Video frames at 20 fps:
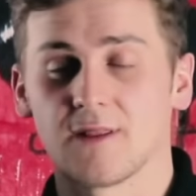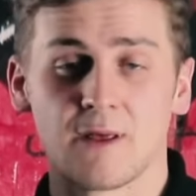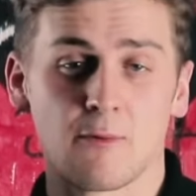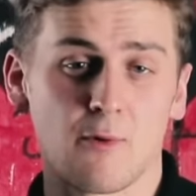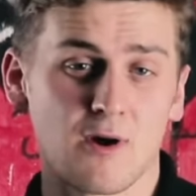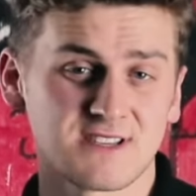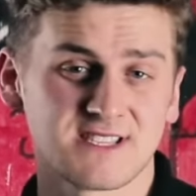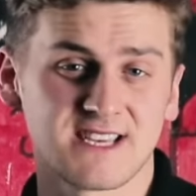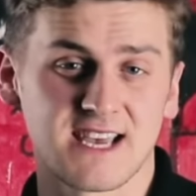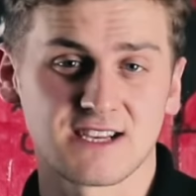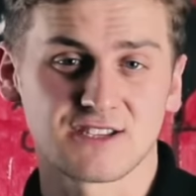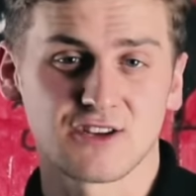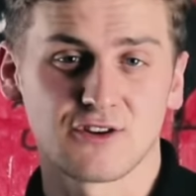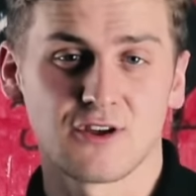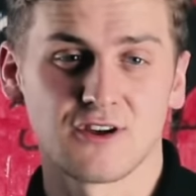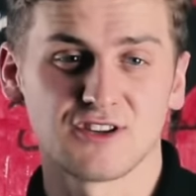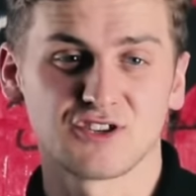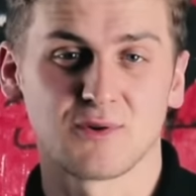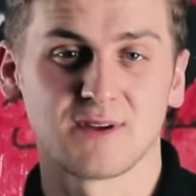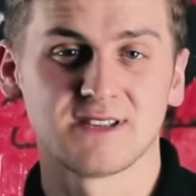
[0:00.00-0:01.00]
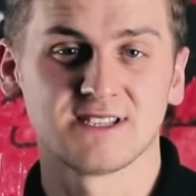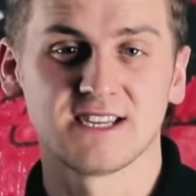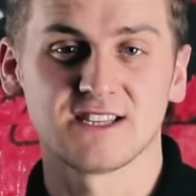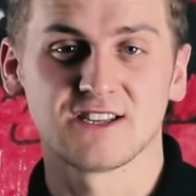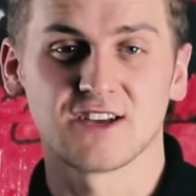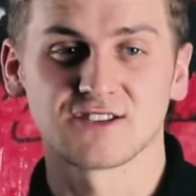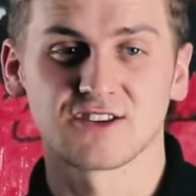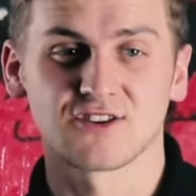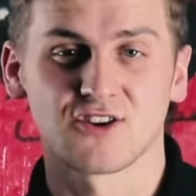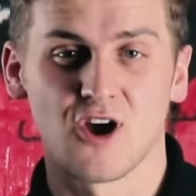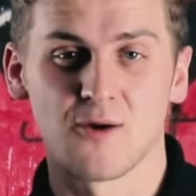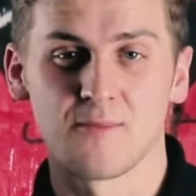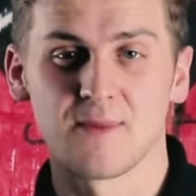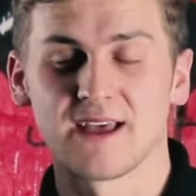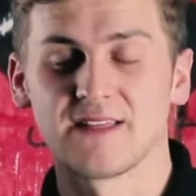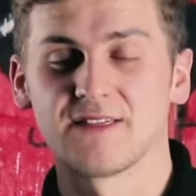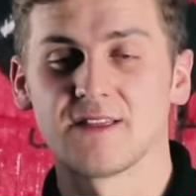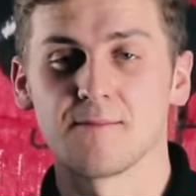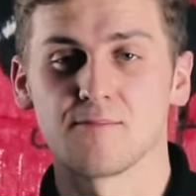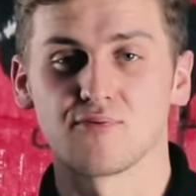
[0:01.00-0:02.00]
Now, whilst the XO920 doesn't come
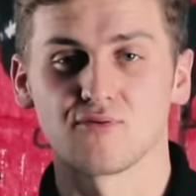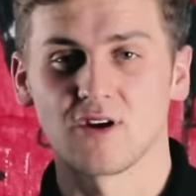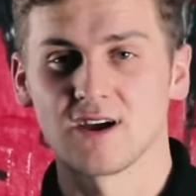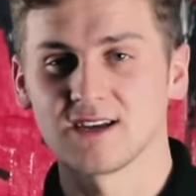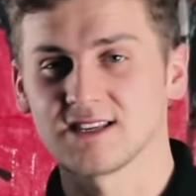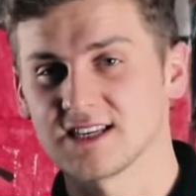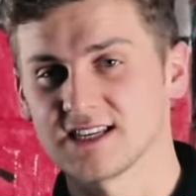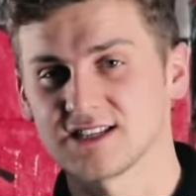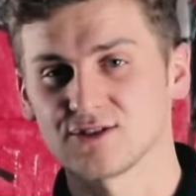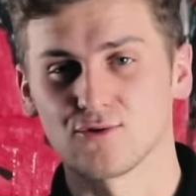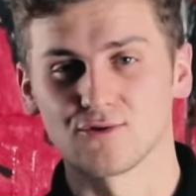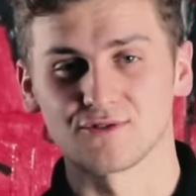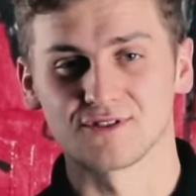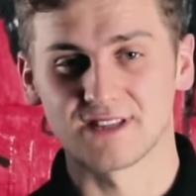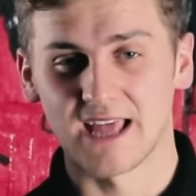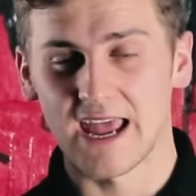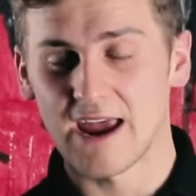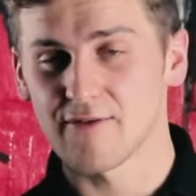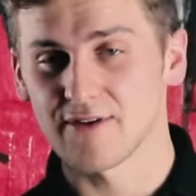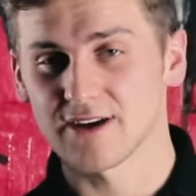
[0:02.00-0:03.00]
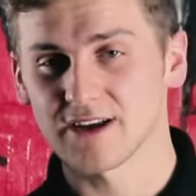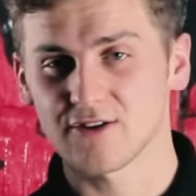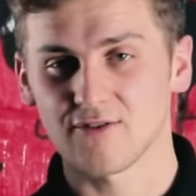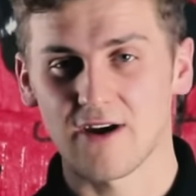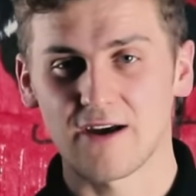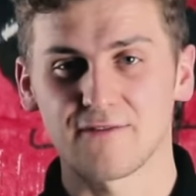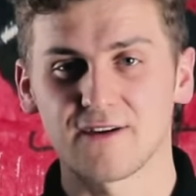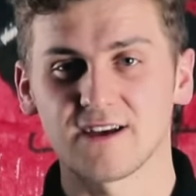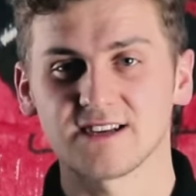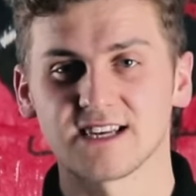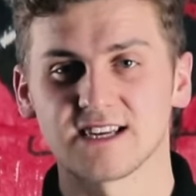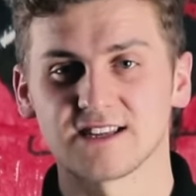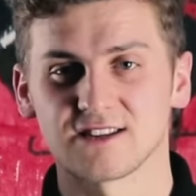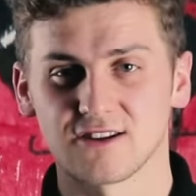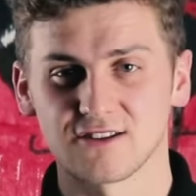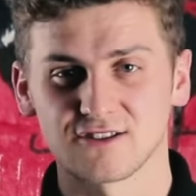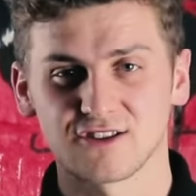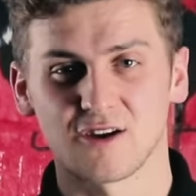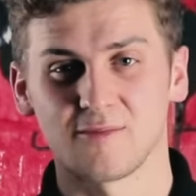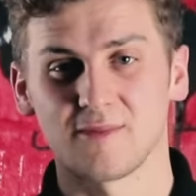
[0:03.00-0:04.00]
in the brightest or daring graphics,
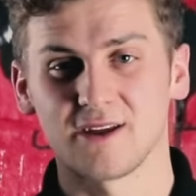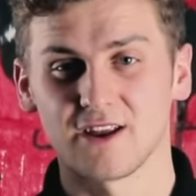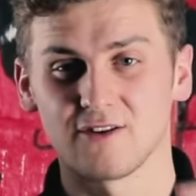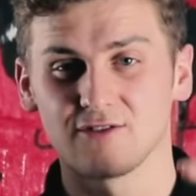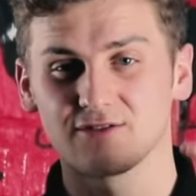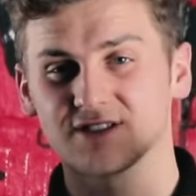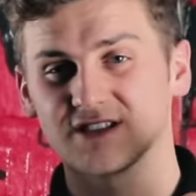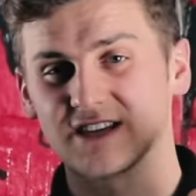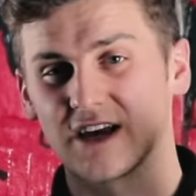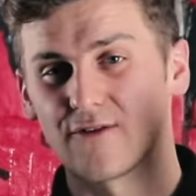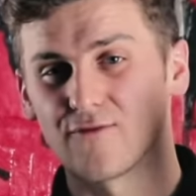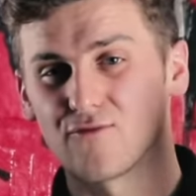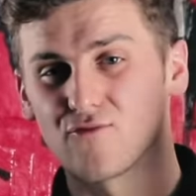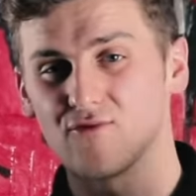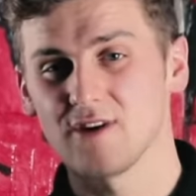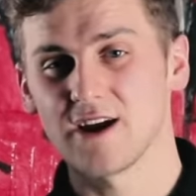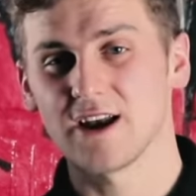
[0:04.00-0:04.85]
it does come in a set of